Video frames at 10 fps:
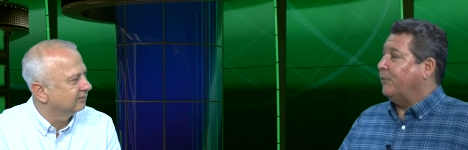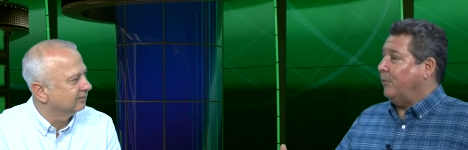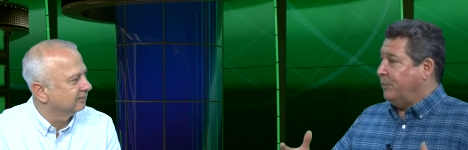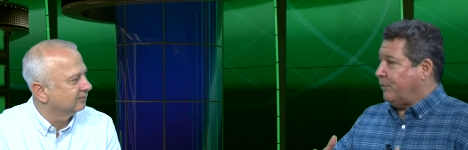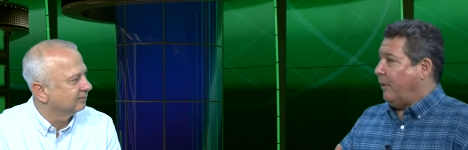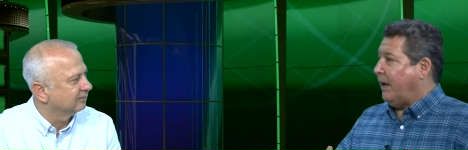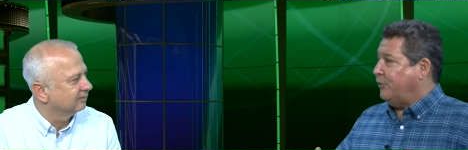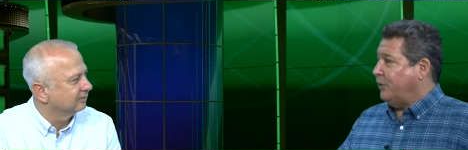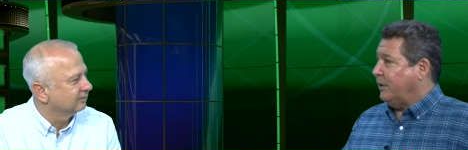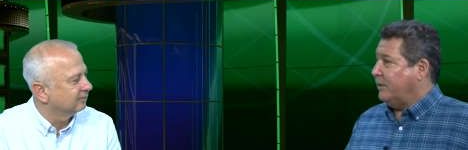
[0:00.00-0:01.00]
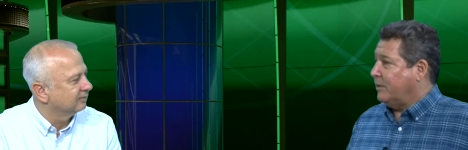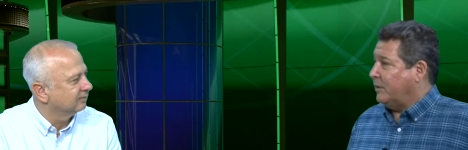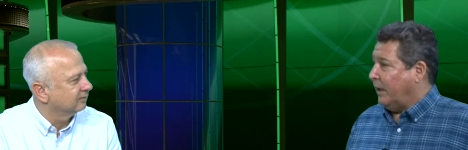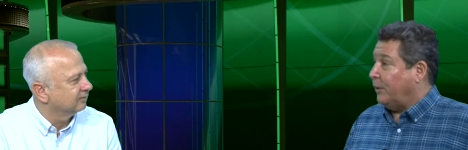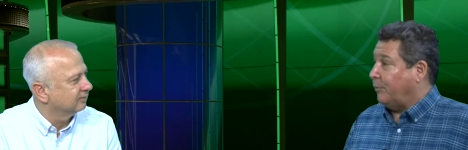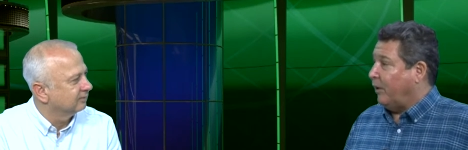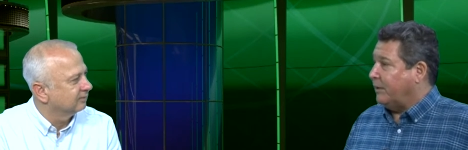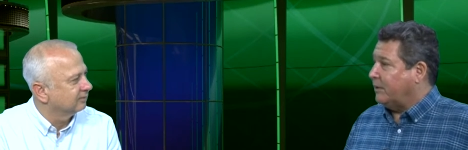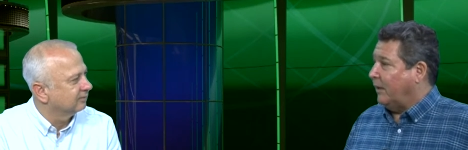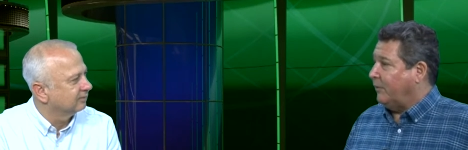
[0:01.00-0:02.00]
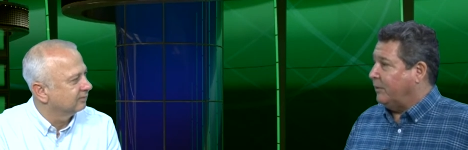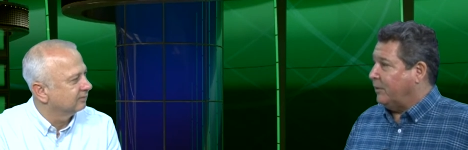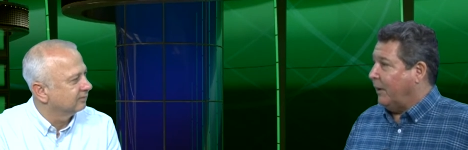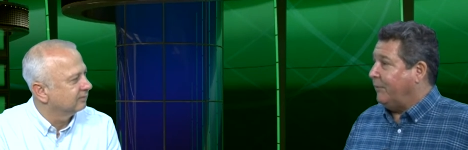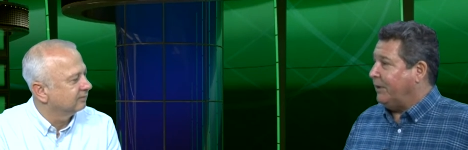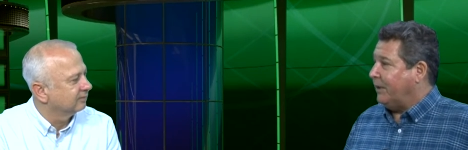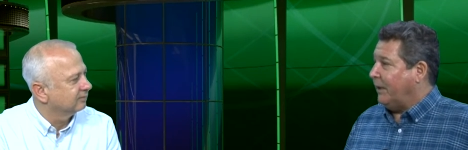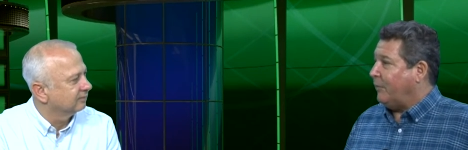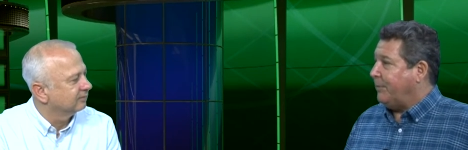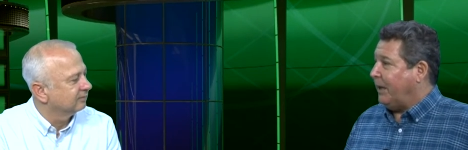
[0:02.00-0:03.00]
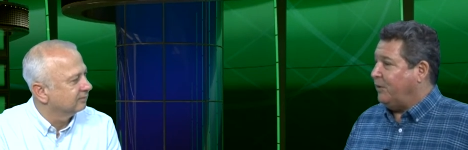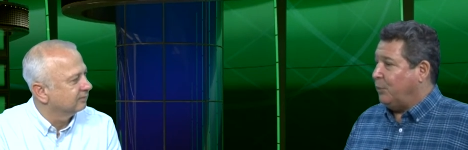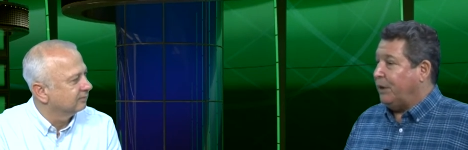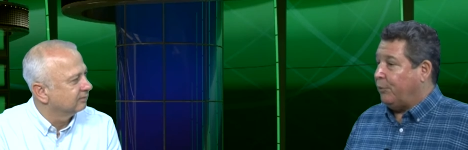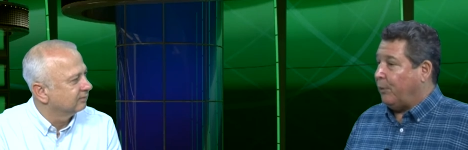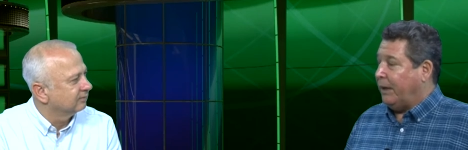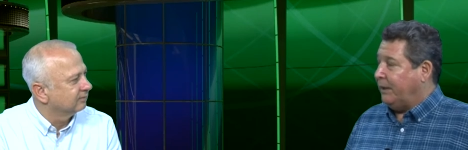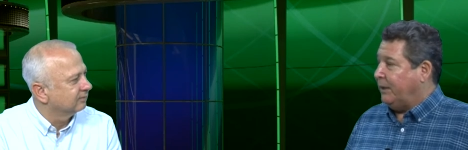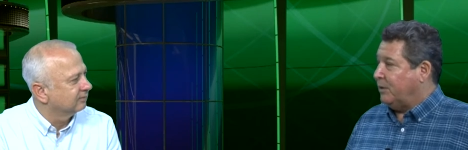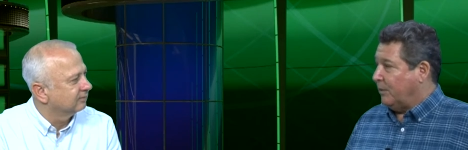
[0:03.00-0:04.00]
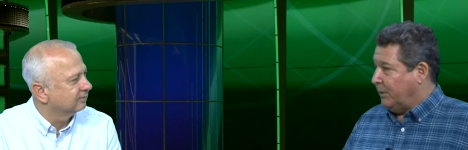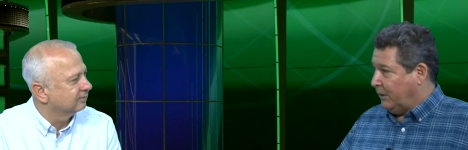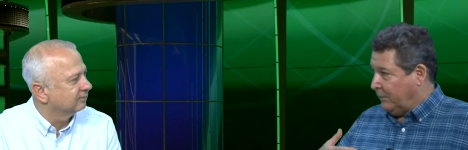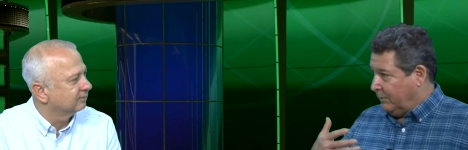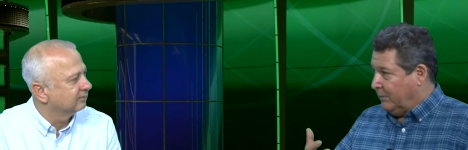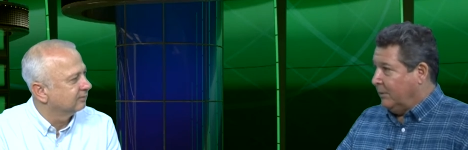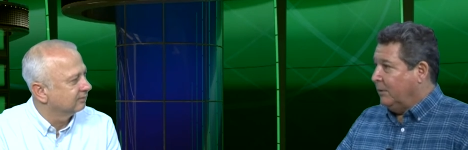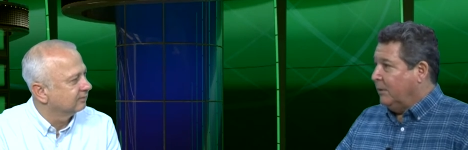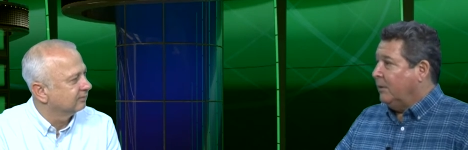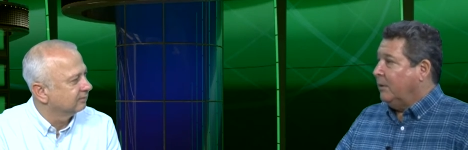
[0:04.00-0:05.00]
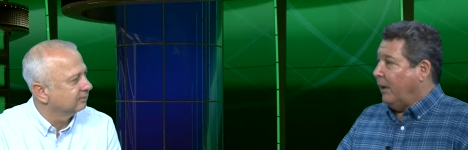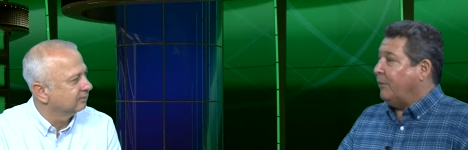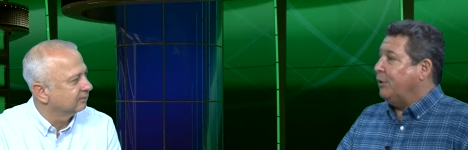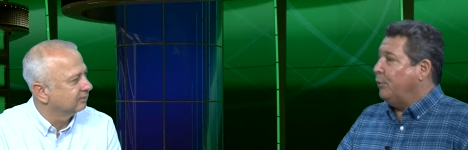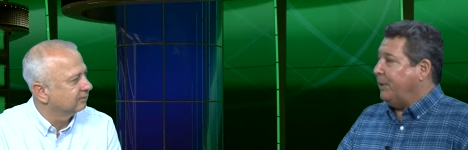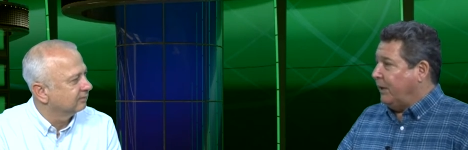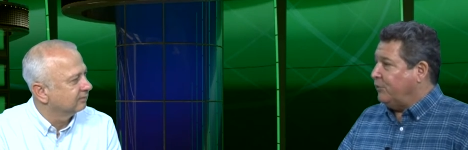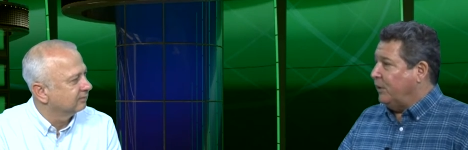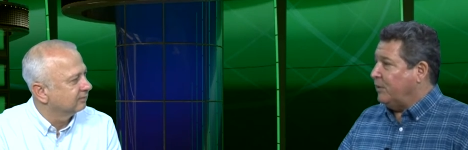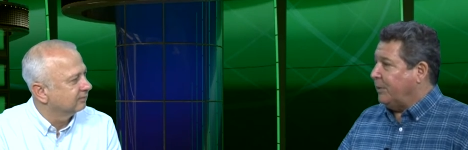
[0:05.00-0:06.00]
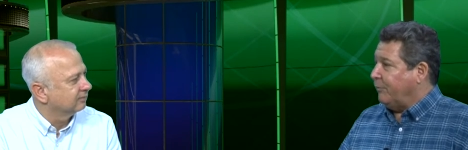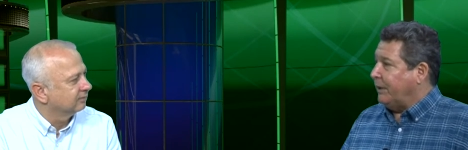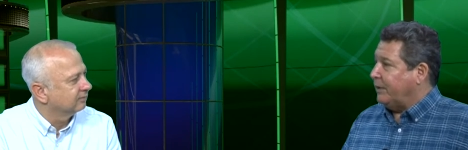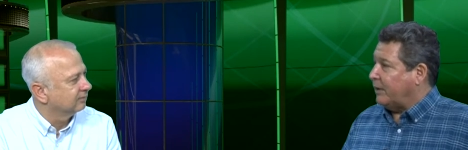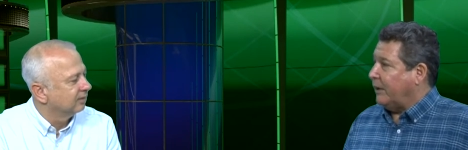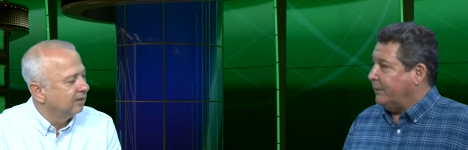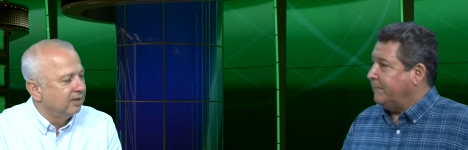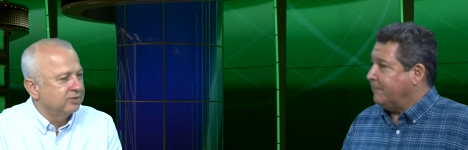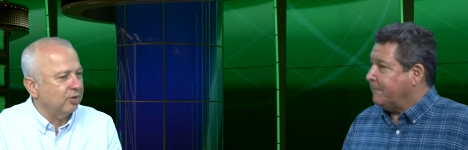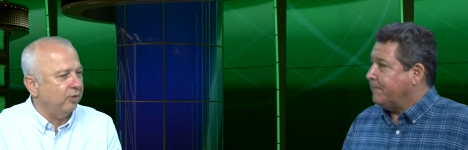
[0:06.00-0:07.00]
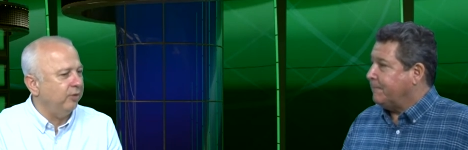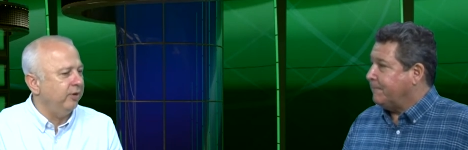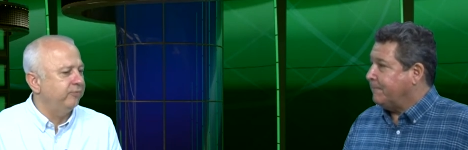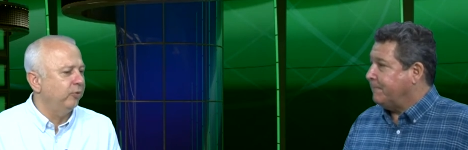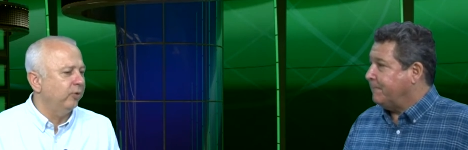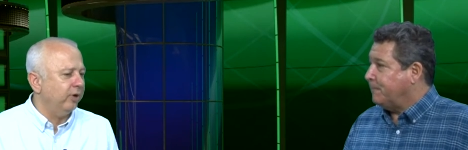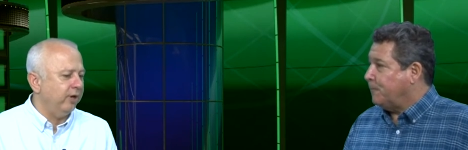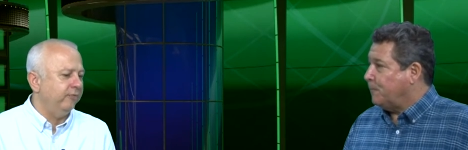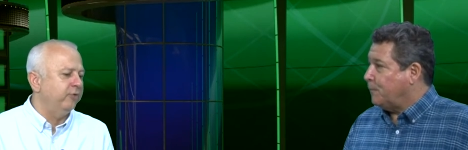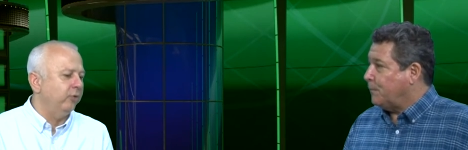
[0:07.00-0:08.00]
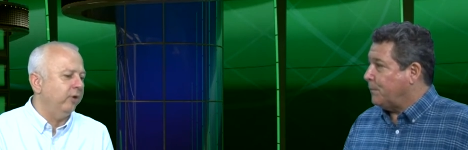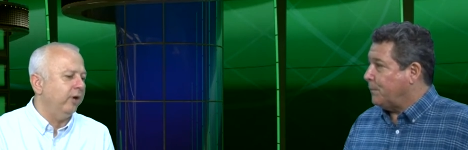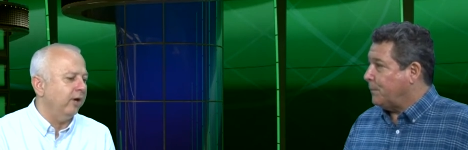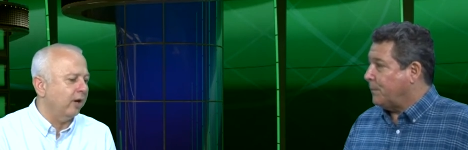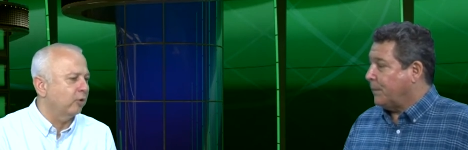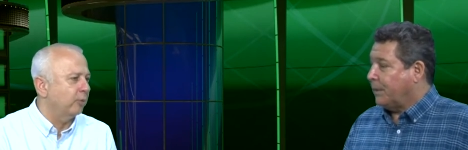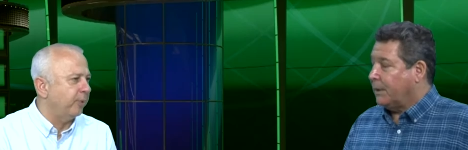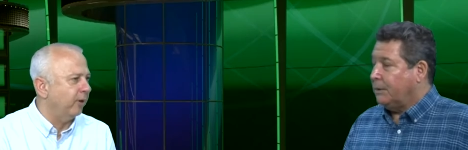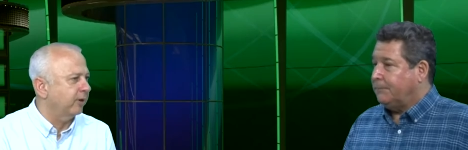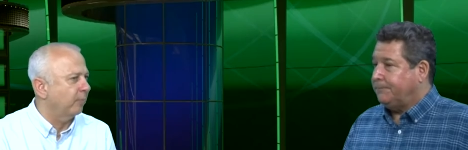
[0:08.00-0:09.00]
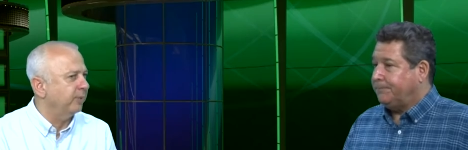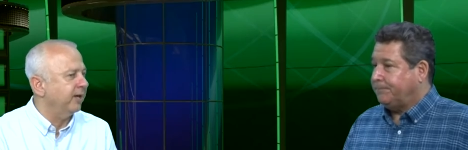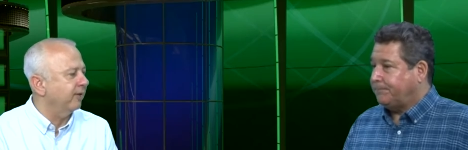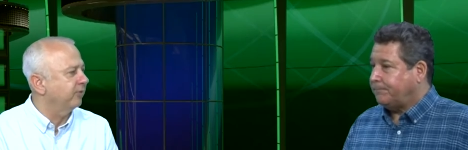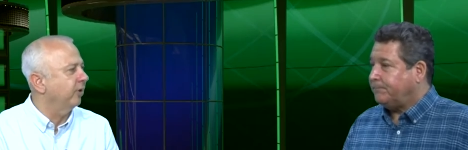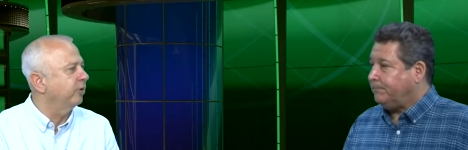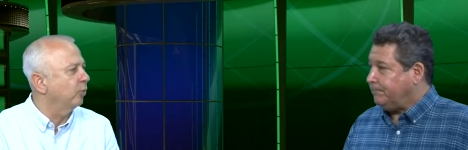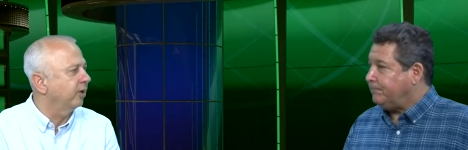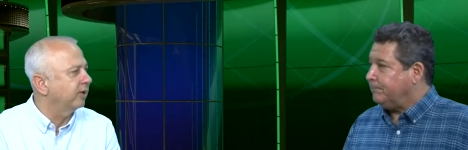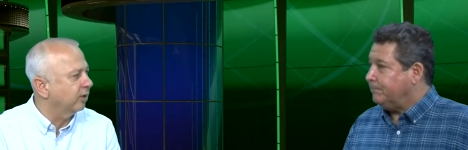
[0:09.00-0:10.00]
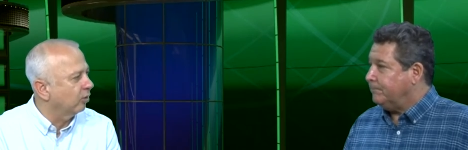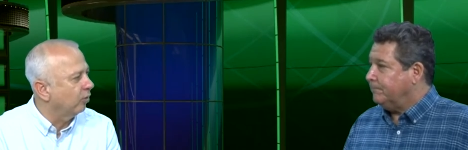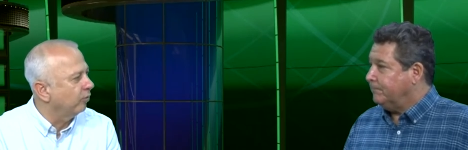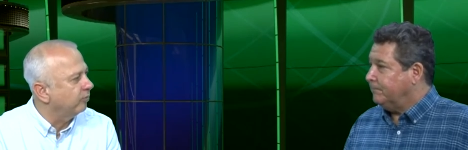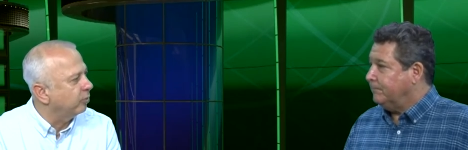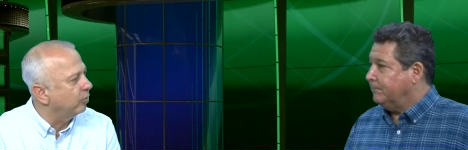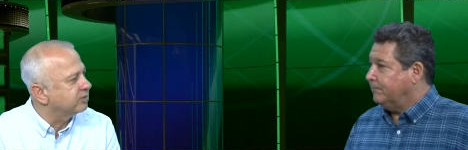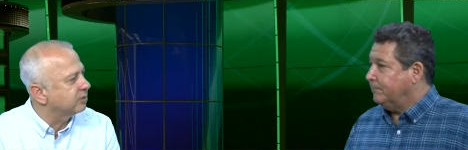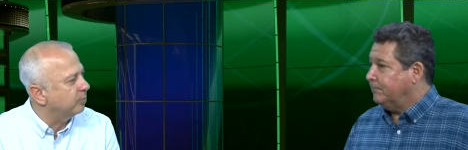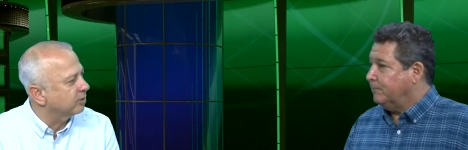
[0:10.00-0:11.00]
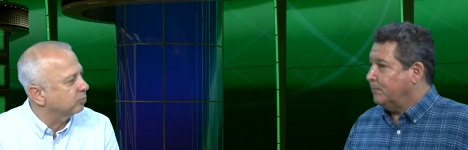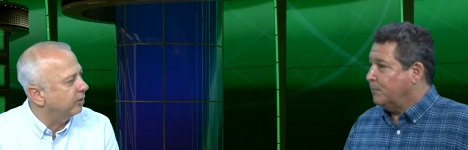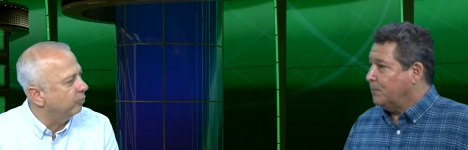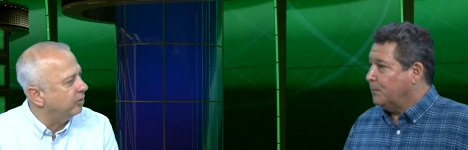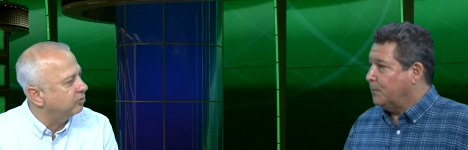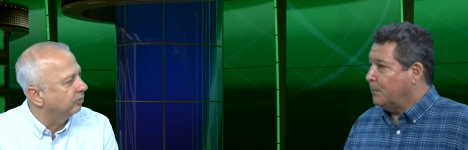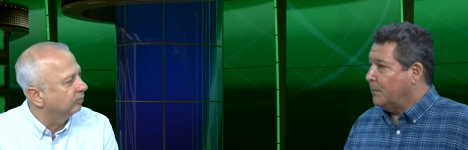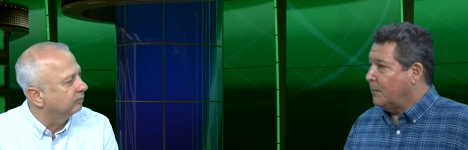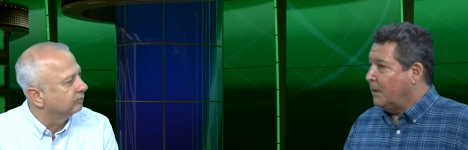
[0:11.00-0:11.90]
Speaker 1: from scratch and it's enterprise level. So everything, every page we create needs to be, every new page needs
Speaker 2: to be redesigned. So if you're if you're an auto repair company out there and you wanted to get a hold of you, what's the best way to reach you?